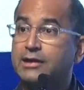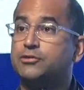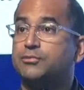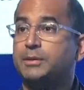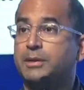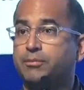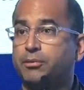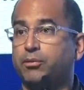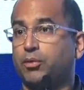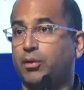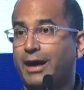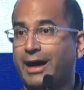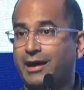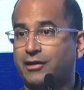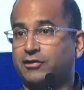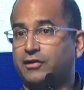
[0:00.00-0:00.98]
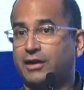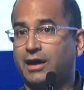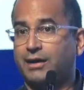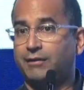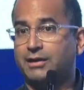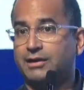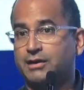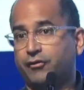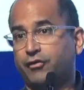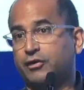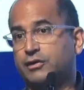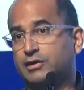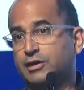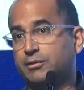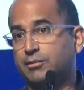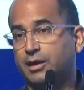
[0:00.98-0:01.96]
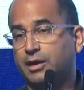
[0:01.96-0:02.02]
people will actually have a difference,
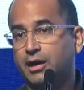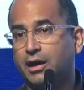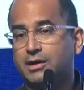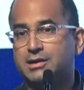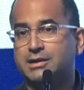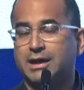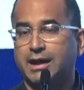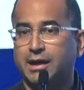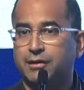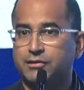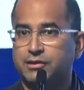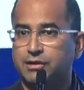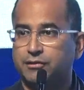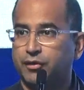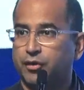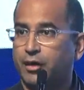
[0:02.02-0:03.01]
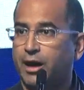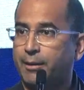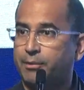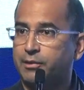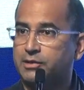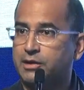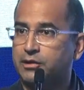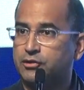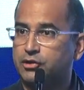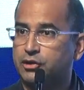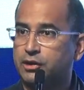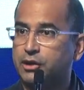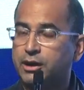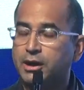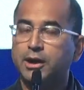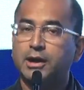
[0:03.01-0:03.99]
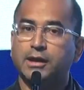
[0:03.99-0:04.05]
and because they have severe hypertension,
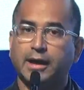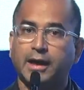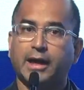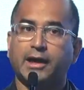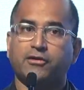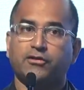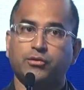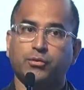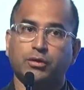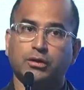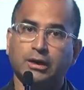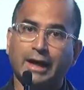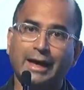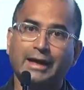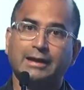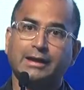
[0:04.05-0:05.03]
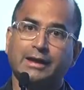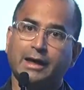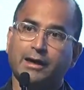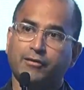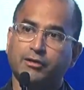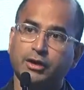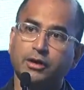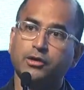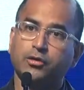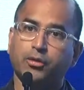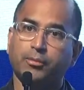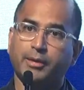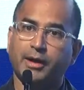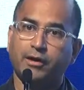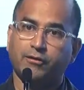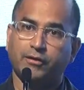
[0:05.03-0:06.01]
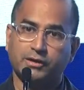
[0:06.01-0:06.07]
they actually will likely have clinical
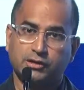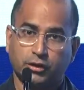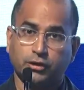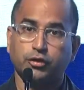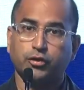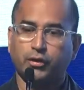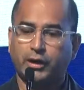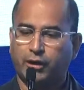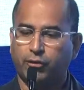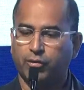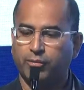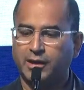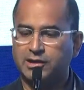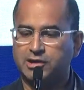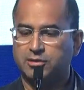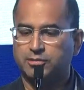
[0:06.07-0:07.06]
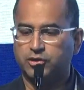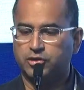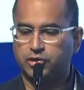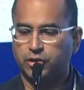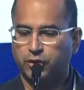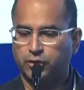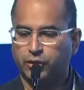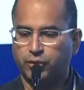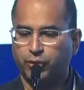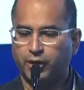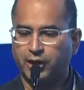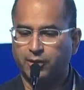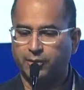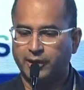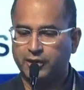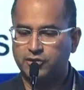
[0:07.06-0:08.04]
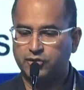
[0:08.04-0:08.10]
benefits, although that remains to be shown in
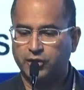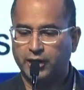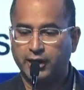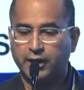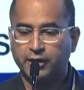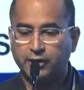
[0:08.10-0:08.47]
randomized trials.